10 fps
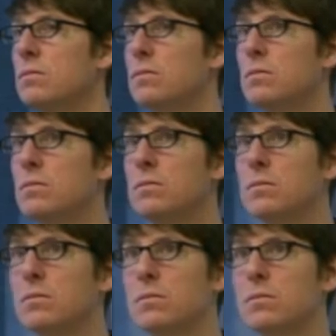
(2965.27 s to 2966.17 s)
uh,
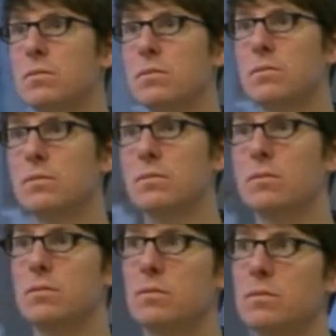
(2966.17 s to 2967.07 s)
fails to
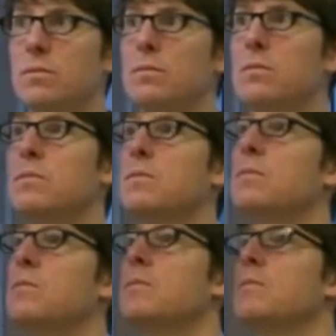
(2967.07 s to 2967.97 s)
disclose
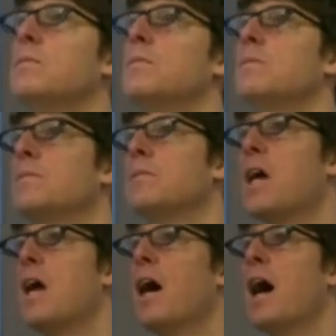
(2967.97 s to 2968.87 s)
that they got something?
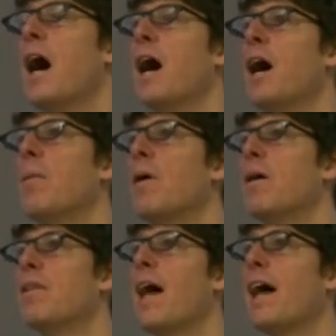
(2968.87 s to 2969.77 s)

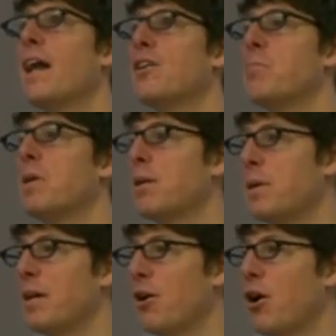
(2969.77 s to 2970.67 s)
Um, that has been the
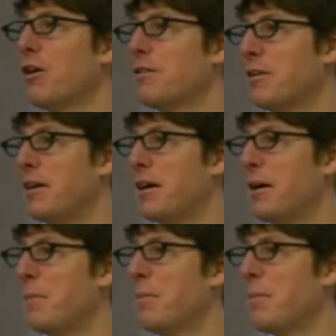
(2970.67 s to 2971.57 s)
PR
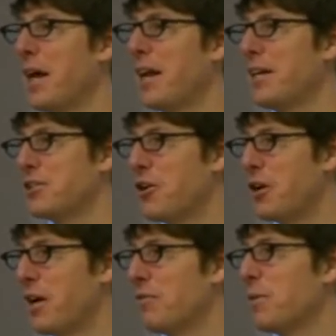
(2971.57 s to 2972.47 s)
um, that has
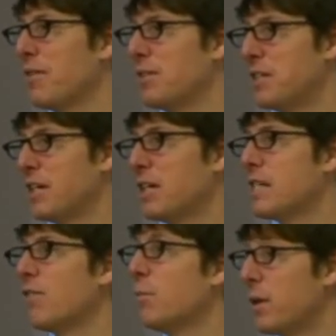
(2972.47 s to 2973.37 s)
gone out from the FTC because
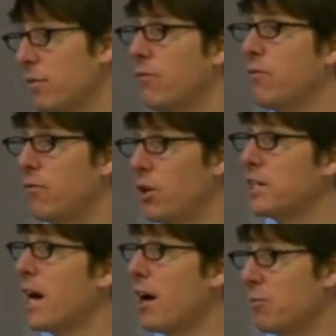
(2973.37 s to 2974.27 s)
everybody
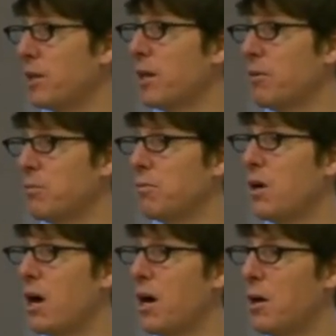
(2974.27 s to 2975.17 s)
freaked out when they
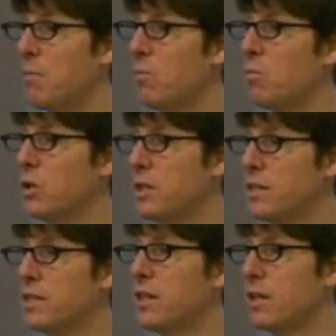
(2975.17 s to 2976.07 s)
um,
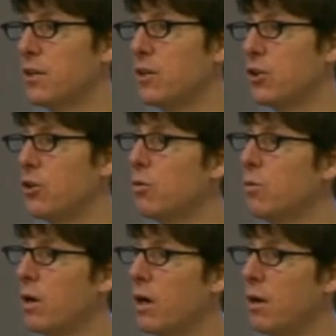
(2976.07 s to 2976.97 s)
released the, the new
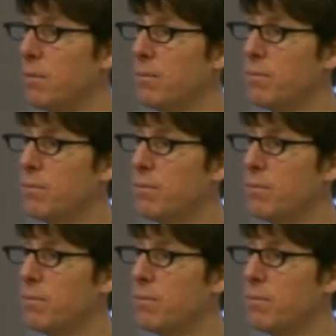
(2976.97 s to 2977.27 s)
um,